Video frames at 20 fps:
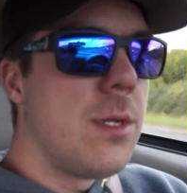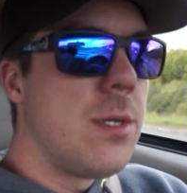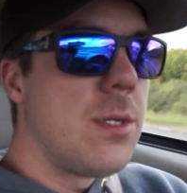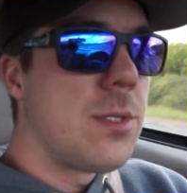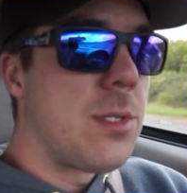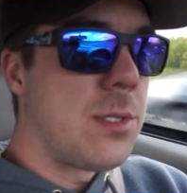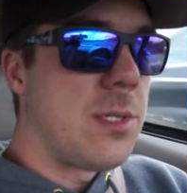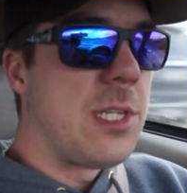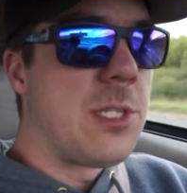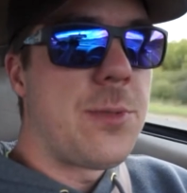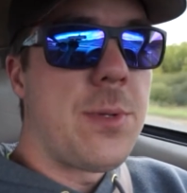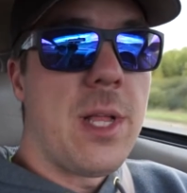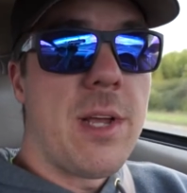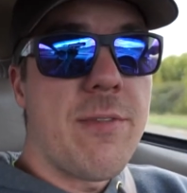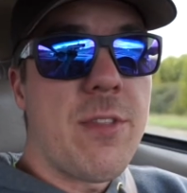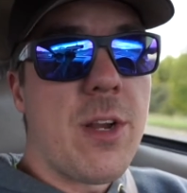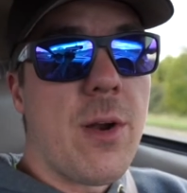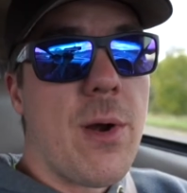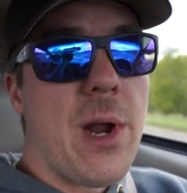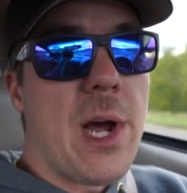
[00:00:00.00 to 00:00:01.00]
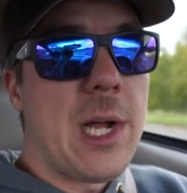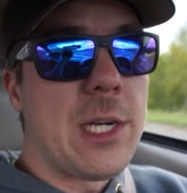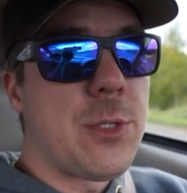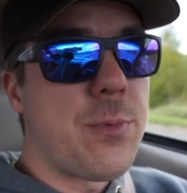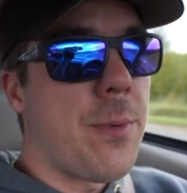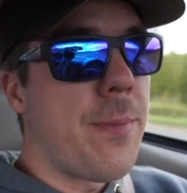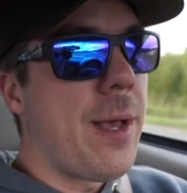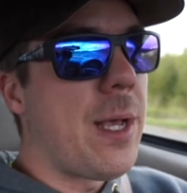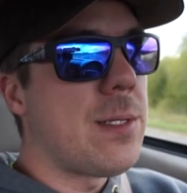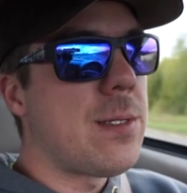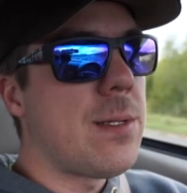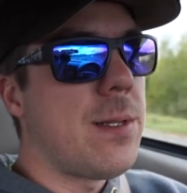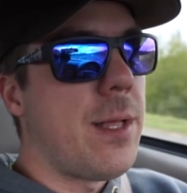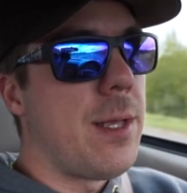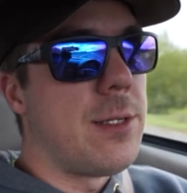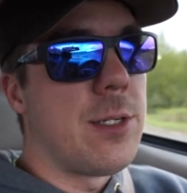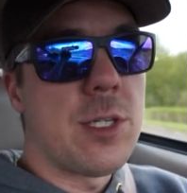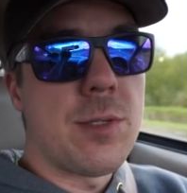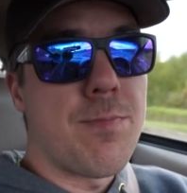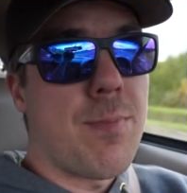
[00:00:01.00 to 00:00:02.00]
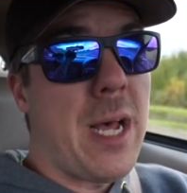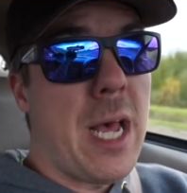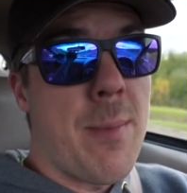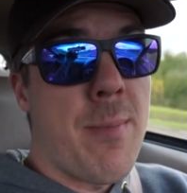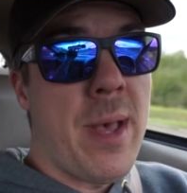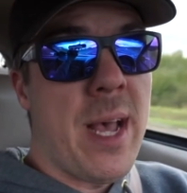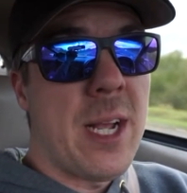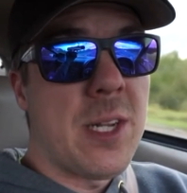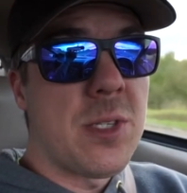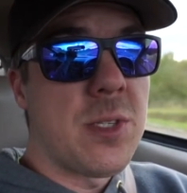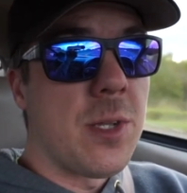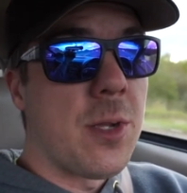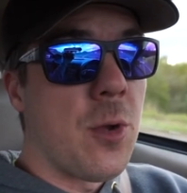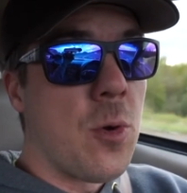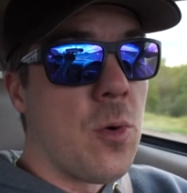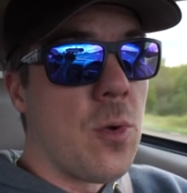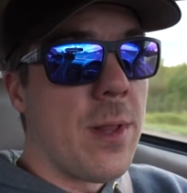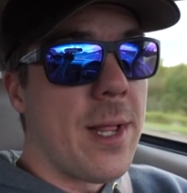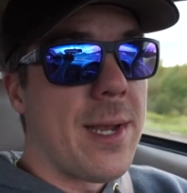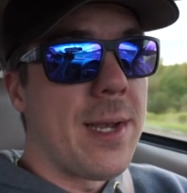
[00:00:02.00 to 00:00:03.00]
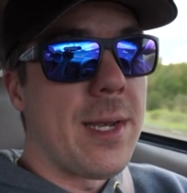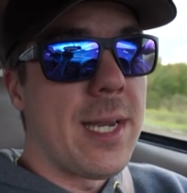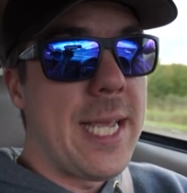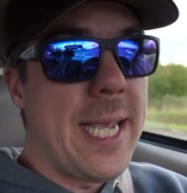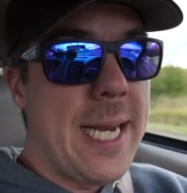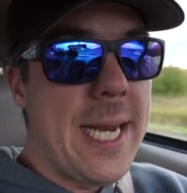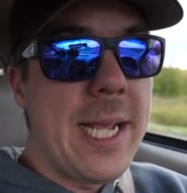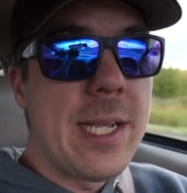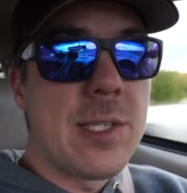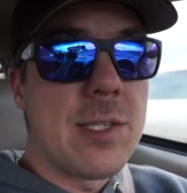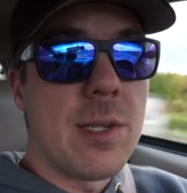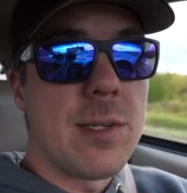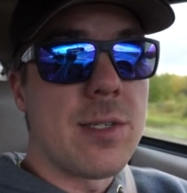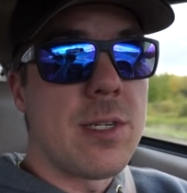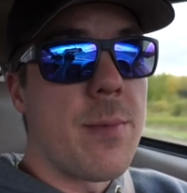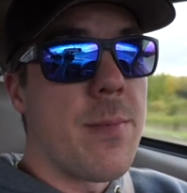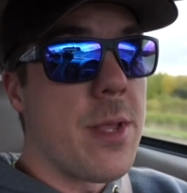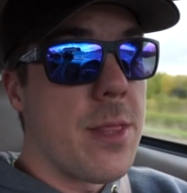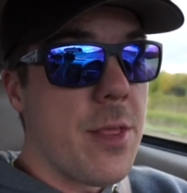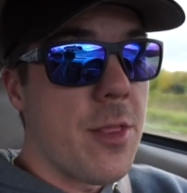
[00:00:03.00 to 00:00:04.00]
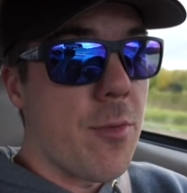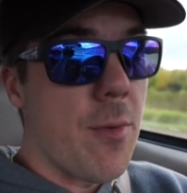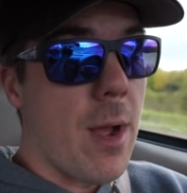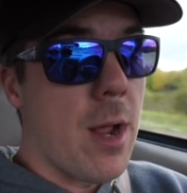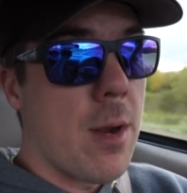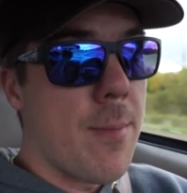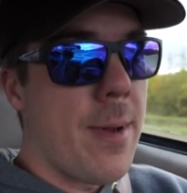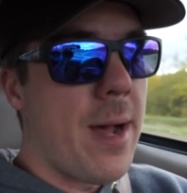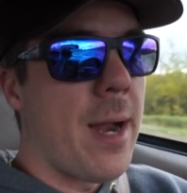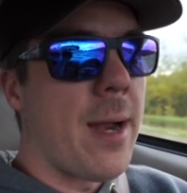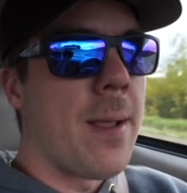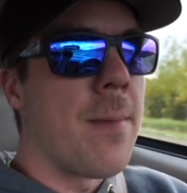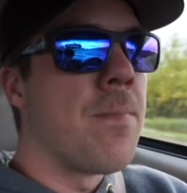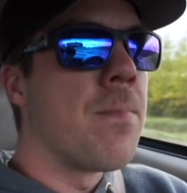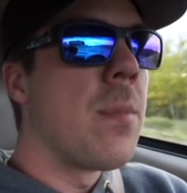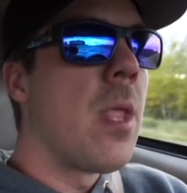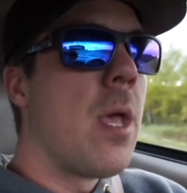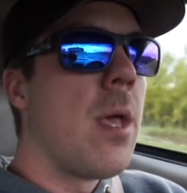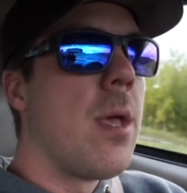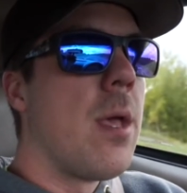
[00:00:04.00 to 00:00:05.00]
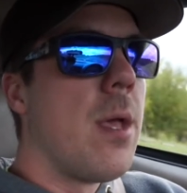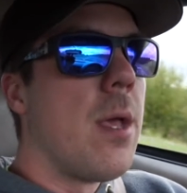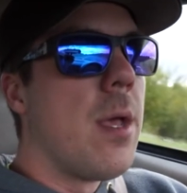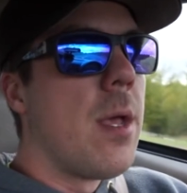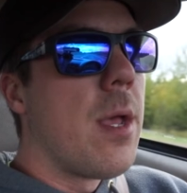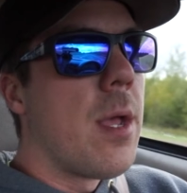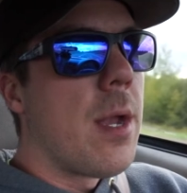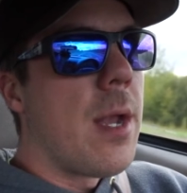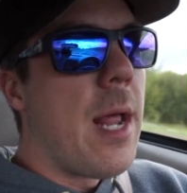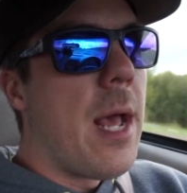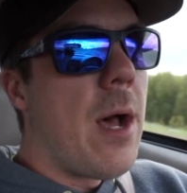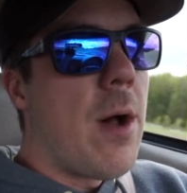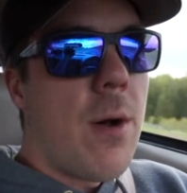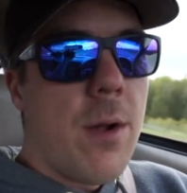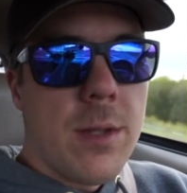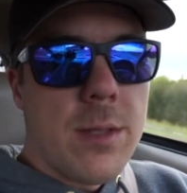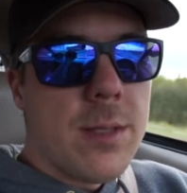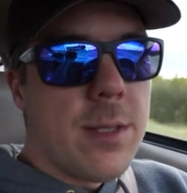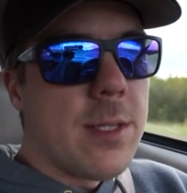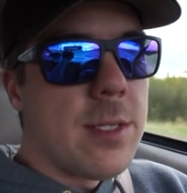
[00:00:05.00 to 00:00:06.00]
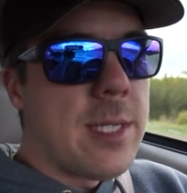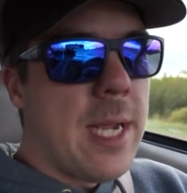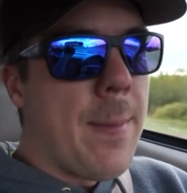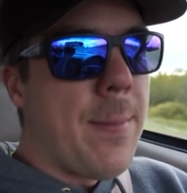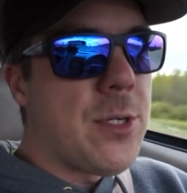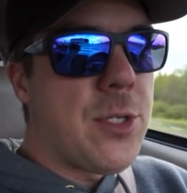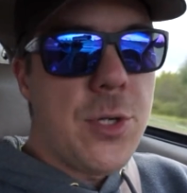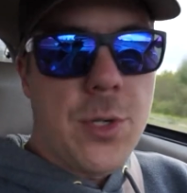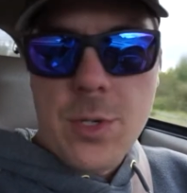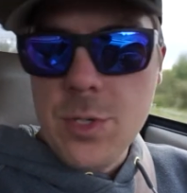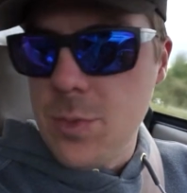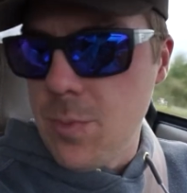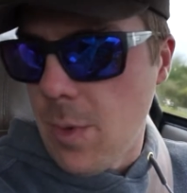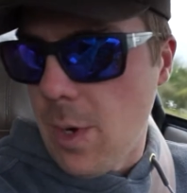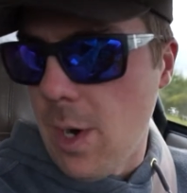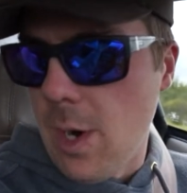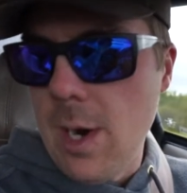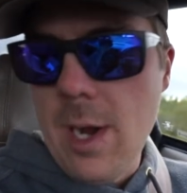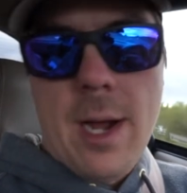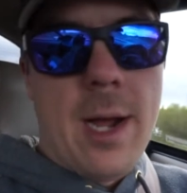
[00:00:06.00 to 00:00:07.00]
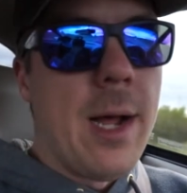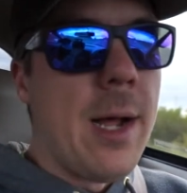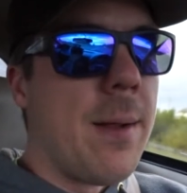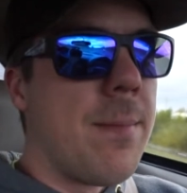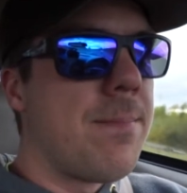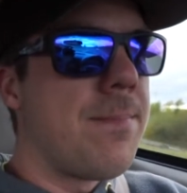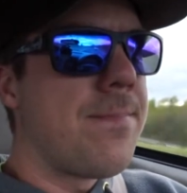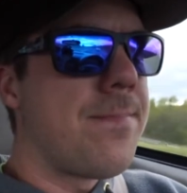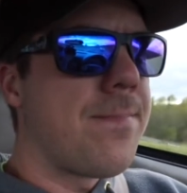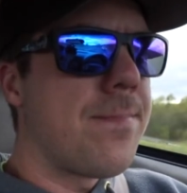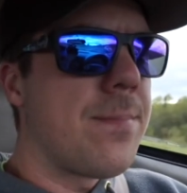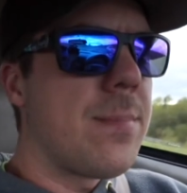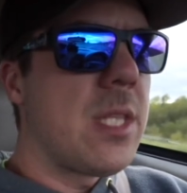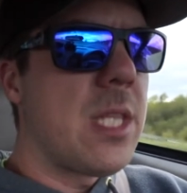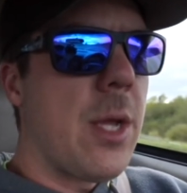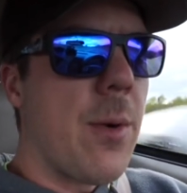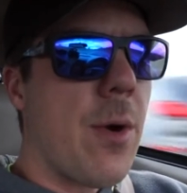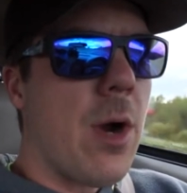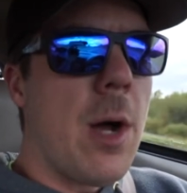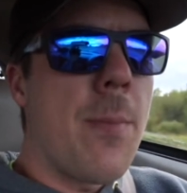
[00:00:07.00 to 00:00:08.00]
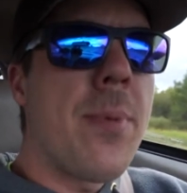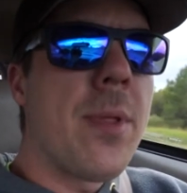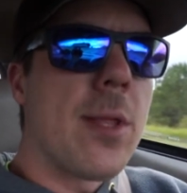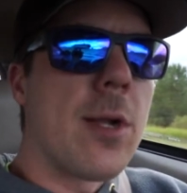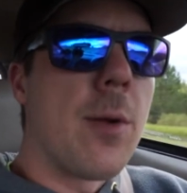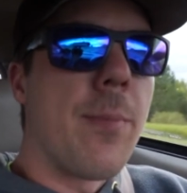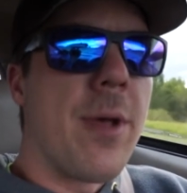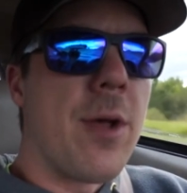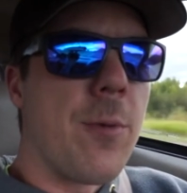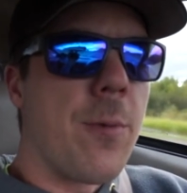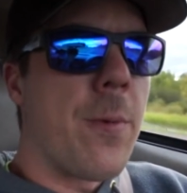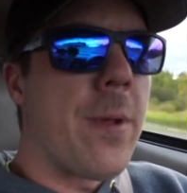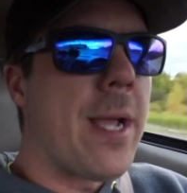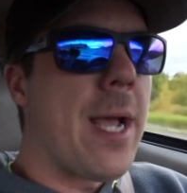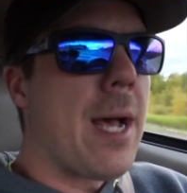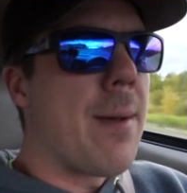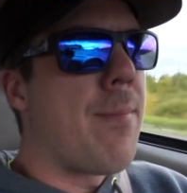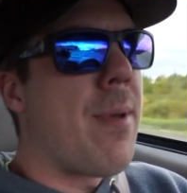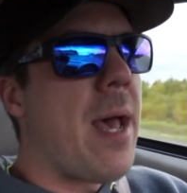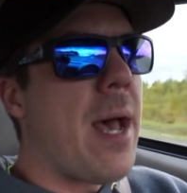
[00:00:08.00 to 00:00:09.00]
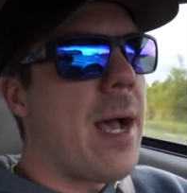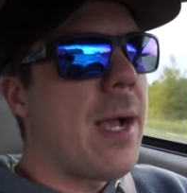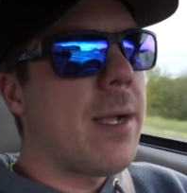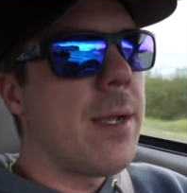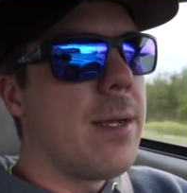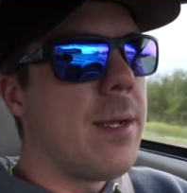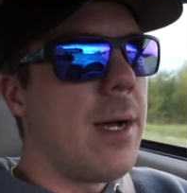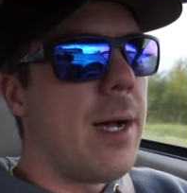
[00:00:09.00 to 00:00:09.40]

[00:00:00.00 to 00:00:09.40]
So since we left the garage, we basically just bypassed the coolant heating system in the throttle body. Now, the temperatures were, they were up a little bit when we got back.